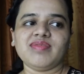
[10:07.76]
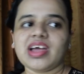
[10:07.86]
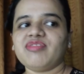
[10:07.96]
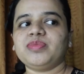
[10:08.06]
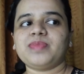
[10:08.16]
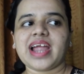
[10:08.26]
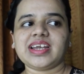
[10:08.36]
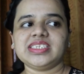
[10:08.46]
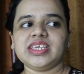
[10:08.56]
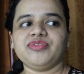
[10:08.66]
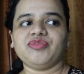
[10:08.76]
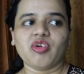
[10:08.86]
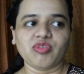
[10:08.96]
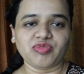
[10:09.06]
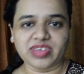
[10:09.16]
Even after practicing
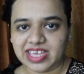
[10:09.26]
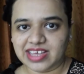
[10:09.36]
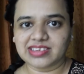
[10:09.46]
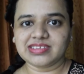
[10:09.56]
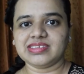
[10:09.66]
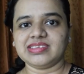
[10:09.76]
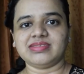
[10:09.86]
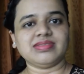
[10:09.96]
for weeks,